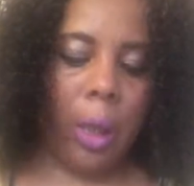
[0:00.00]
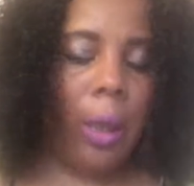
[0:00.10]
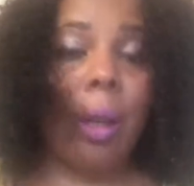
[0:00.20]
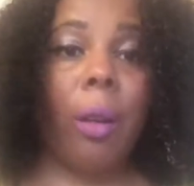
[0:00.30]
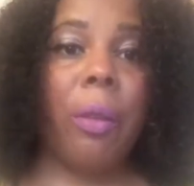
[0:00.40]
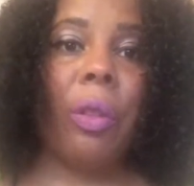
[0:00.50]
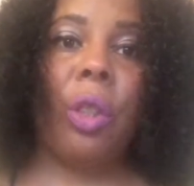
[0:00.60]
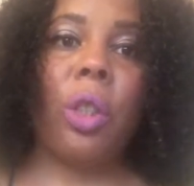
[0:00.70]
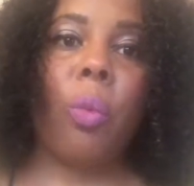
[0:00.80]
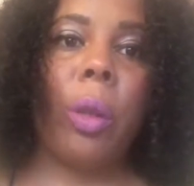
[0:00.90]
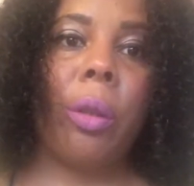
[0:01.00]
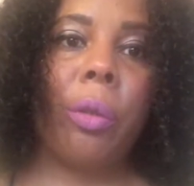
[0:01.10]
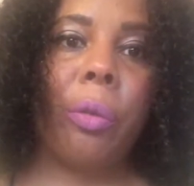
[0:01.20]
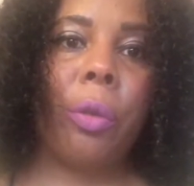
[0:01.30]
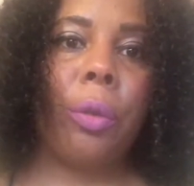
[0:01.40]
life is just
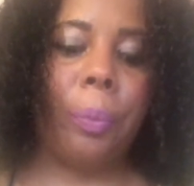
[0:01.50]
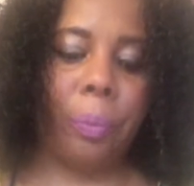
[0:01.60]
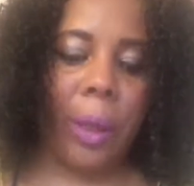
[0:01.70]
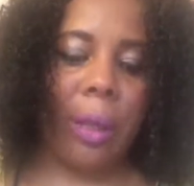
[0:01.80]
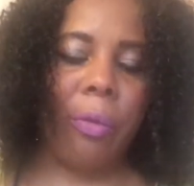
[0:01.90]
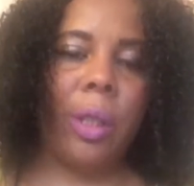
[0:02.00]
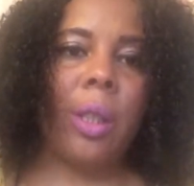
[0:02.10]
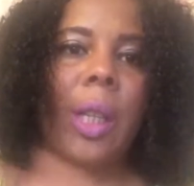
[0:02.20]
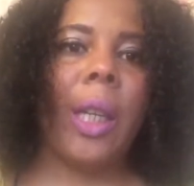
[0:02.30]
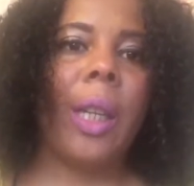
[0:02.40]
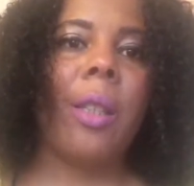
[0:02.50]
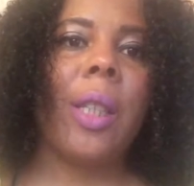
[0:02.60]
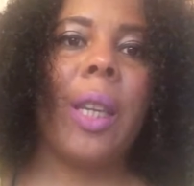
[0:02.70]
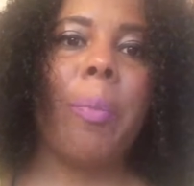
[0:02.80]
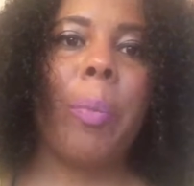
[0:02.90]
wonderful. Every day is
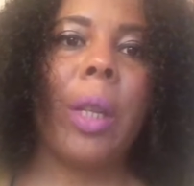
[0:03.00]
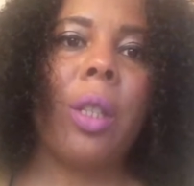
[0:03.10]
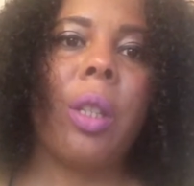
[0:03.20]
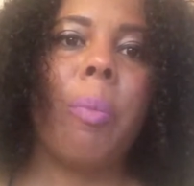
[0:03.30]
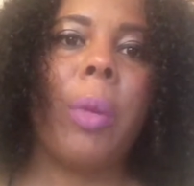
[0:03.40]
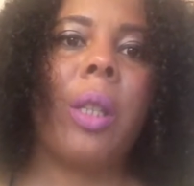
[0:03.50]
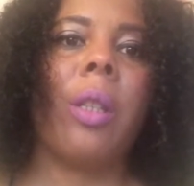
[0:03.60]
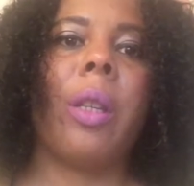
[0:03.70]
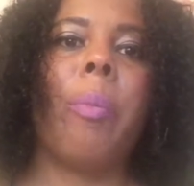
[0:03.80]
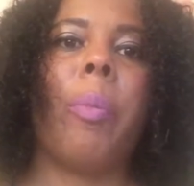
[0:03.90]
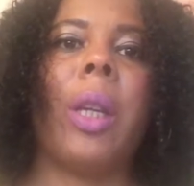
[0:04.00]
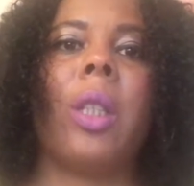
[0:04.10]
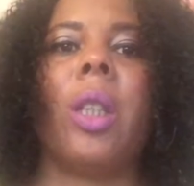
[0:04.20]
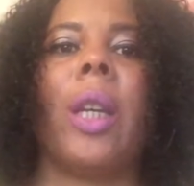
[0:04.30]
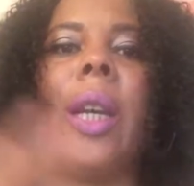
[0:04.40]
getting better and better and
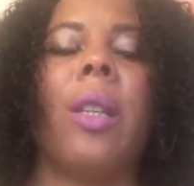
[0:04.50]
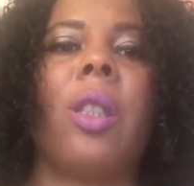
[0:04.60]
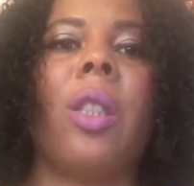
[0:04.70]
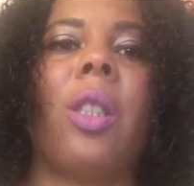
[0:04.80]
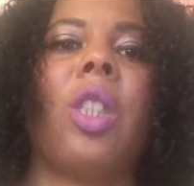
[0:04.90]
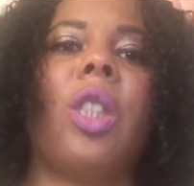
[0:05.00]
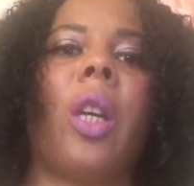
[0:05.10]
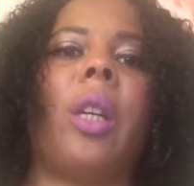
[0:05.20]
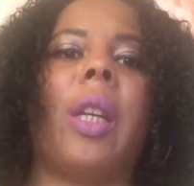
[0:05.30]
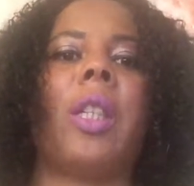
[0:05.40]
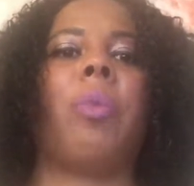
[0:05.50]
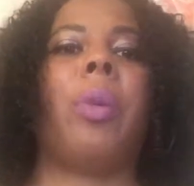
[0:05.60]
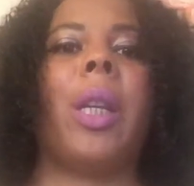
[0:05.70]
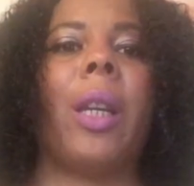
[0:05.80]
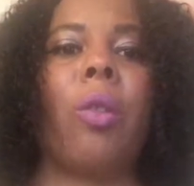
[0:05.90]
better, and the sun has
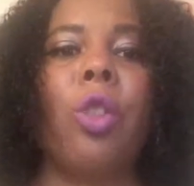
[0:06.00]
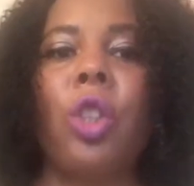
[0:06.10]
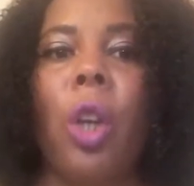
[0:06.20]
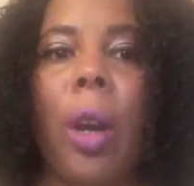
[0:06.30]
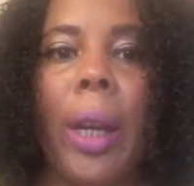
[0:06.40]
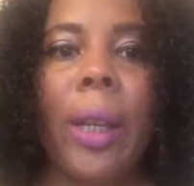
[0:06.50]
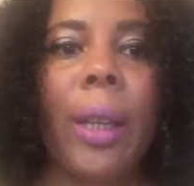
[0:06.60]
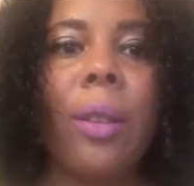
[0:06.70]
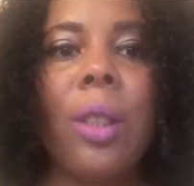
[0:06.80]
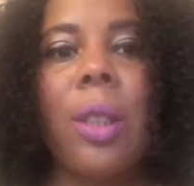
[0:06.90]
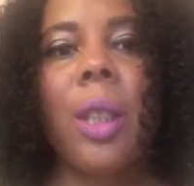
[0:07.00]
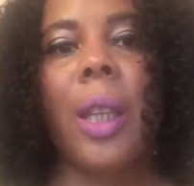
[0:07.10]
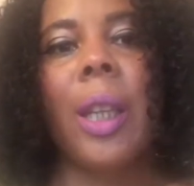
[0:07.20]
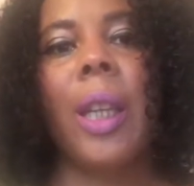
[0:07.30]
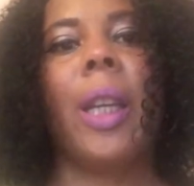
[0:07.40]
been out shining
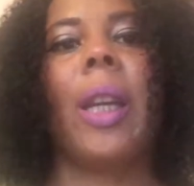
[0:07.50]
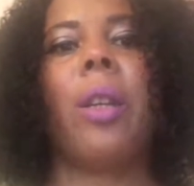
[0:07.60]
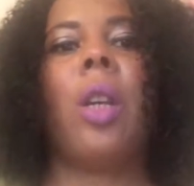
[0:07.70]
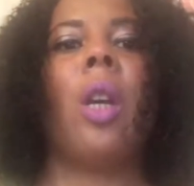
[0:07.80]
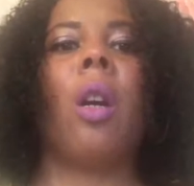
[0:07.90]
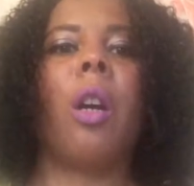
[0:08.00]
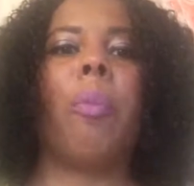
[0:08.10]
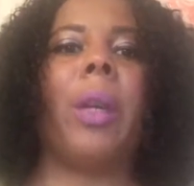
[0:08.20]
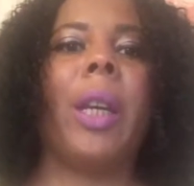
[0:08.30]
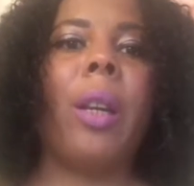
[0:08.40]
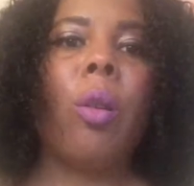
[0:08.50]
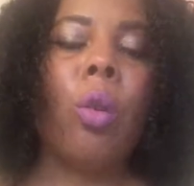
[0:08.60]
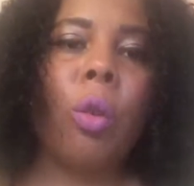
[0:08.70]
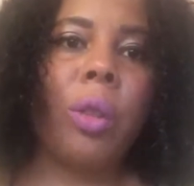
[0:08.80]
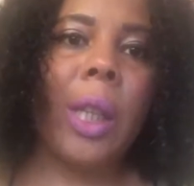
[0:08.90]
today, and I've been out
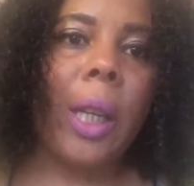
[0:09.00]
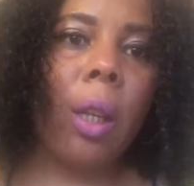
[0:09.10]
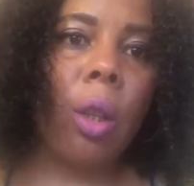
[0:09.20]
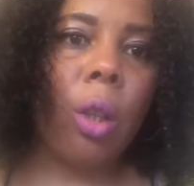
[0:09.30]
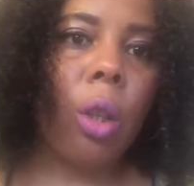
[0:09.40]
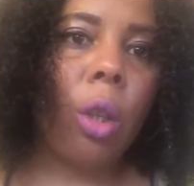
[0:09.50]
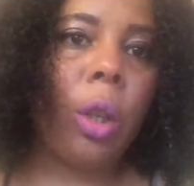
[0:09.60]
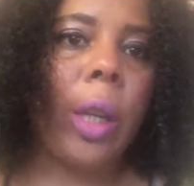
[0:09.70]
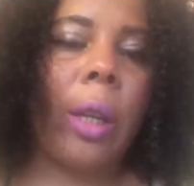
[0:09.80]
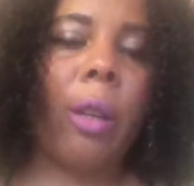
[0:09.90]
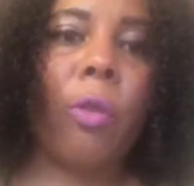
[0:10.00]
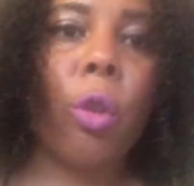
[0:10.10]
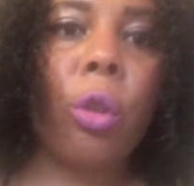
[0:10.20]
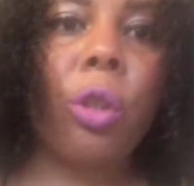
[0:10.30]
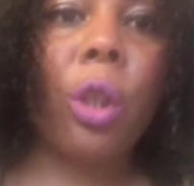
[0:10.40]
all day long, and I've
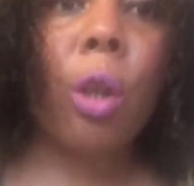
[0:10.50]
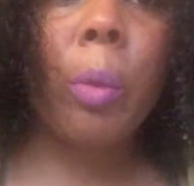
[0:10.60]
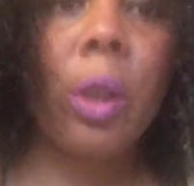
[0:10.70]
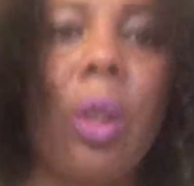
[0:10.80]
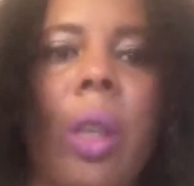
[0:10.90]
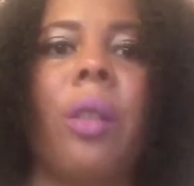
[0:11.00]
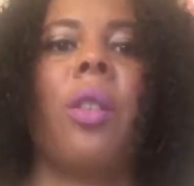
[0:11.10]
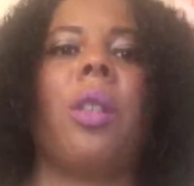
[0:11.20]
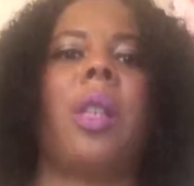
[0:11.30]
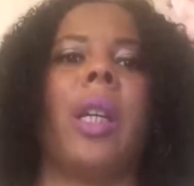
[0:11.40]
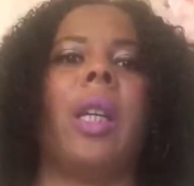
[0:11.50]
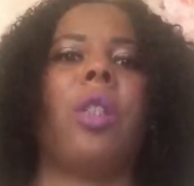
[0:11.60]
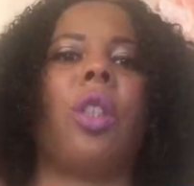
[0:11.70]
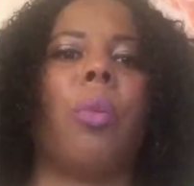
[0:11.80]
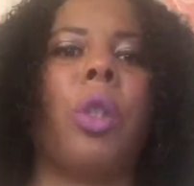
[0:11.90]
got so much done today and
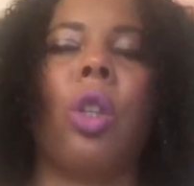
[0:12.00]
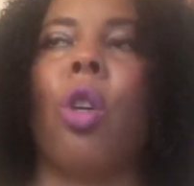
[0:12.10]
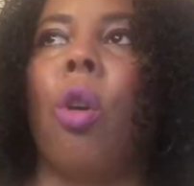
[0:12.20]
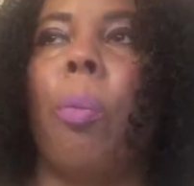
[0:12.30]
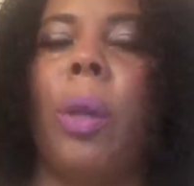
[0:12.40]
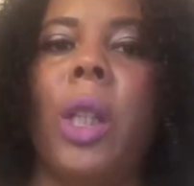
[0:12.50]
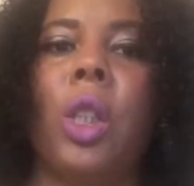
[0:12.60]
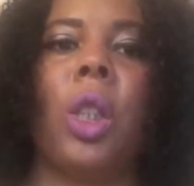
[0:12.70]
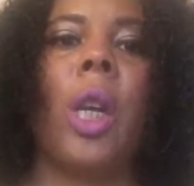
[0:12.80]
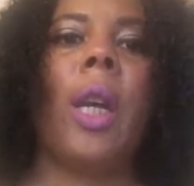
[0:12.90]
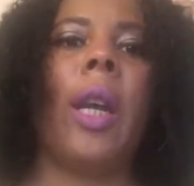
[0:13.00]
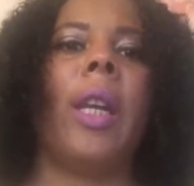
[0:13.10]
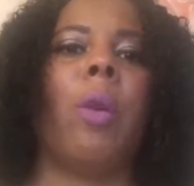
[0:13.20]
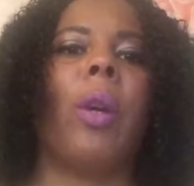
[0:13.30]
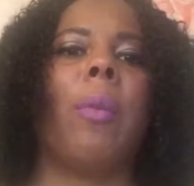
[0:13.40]
so much accomplished.
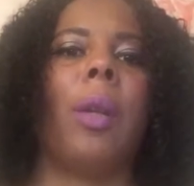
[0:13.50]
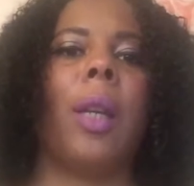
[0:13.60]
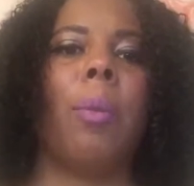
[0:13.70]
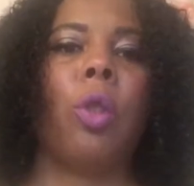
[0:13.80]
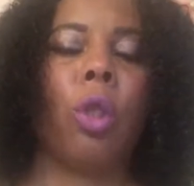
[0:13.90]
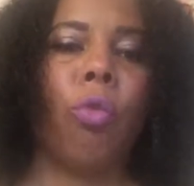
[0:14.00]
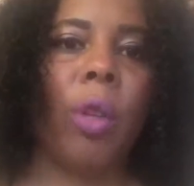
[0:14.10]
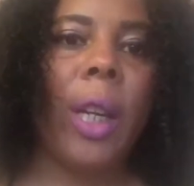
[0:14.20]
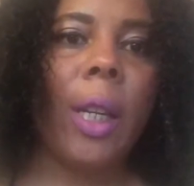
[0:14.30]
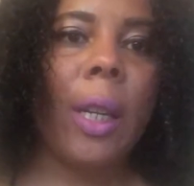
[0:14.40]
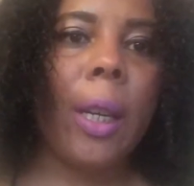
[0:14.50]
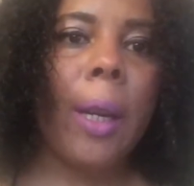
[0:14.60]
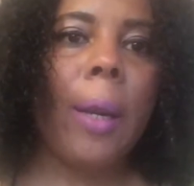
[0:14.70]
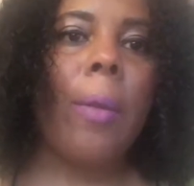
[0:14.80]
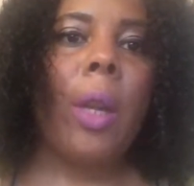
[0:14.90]
Anyway, my name's
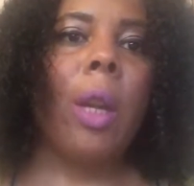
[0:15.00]
Sharina,